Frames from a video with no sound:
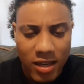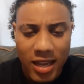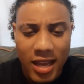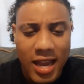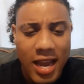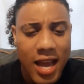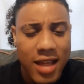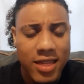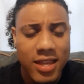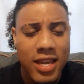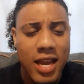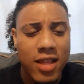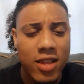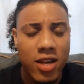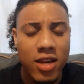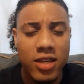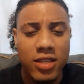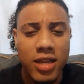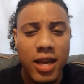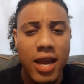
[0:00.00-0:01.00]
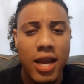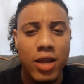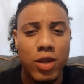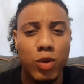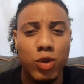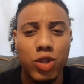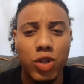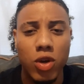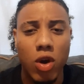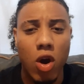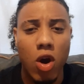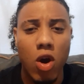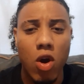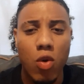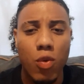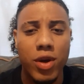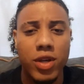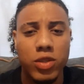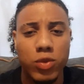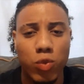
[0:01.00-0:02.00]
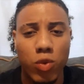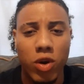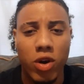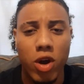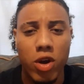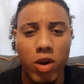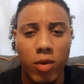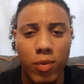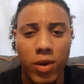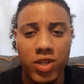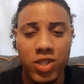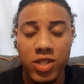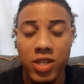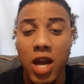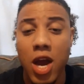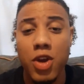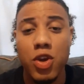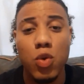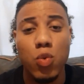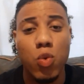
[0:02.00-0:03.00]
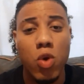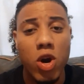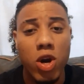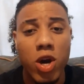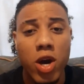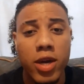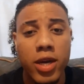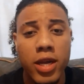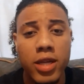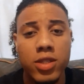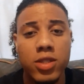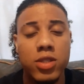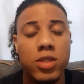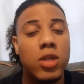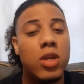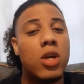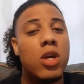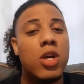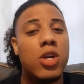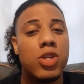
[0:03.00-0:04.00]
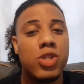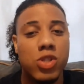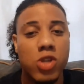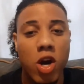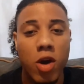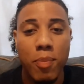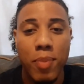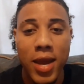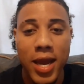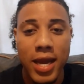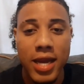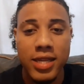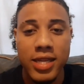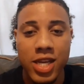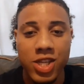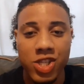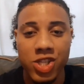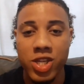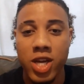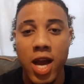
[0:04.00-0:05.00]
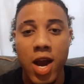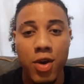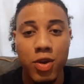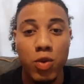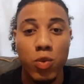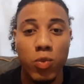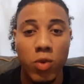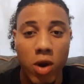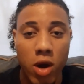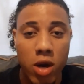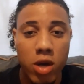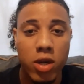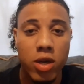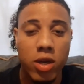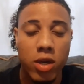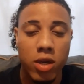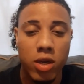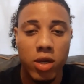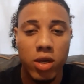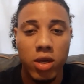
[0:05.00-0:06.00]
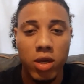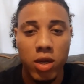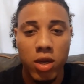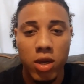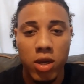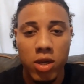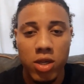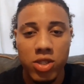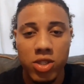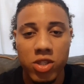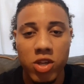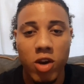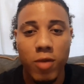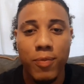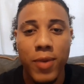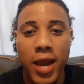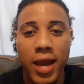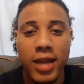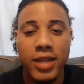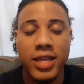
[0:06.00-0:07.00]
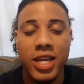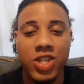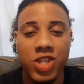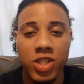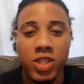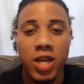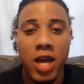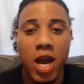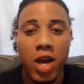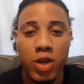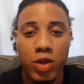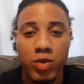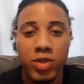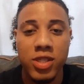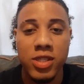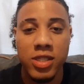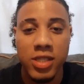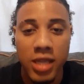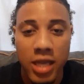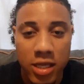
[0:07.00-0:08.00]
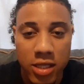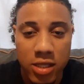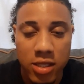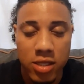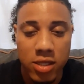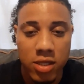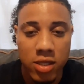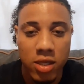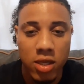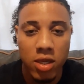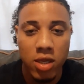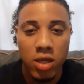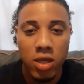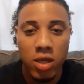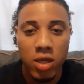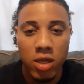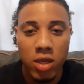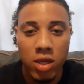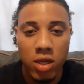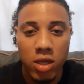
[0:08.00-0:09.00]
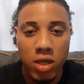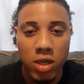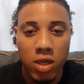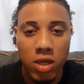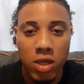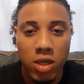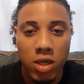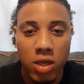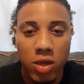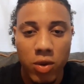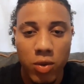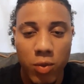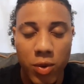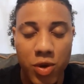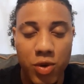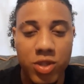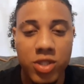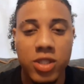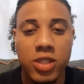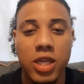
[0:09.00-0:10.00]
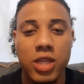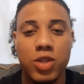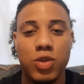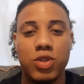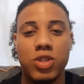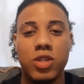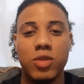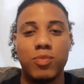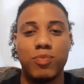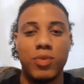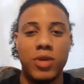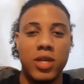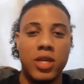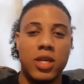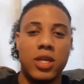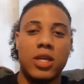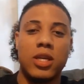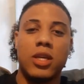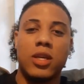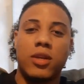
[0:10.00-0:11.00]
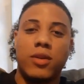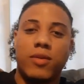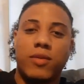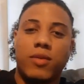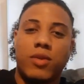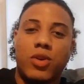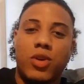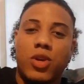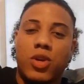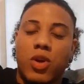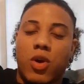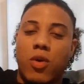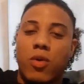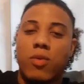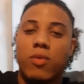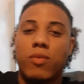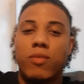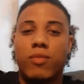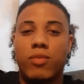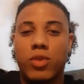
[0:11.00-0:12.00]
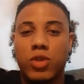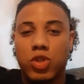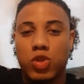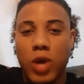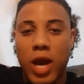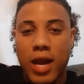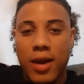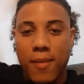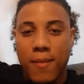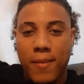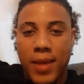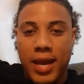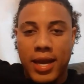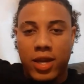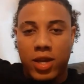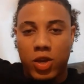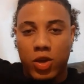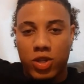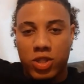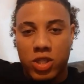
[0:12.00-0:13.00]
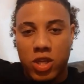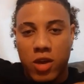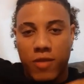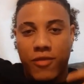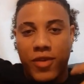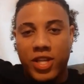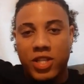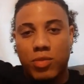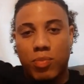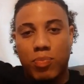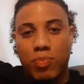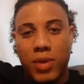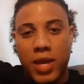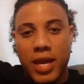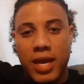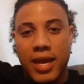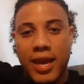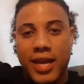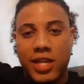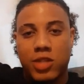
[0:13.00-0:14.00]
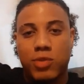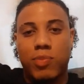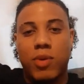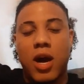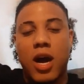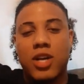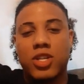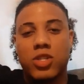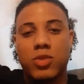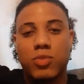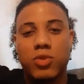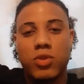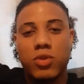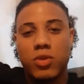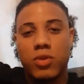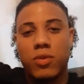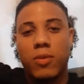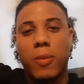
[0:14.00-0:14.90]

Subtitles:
at the end of the day, you should always work on your presence. How you work on it, start paying attention to how you walk. Start paying attention to how you sit. When you sit, you should be, try to make yourself as big as possible.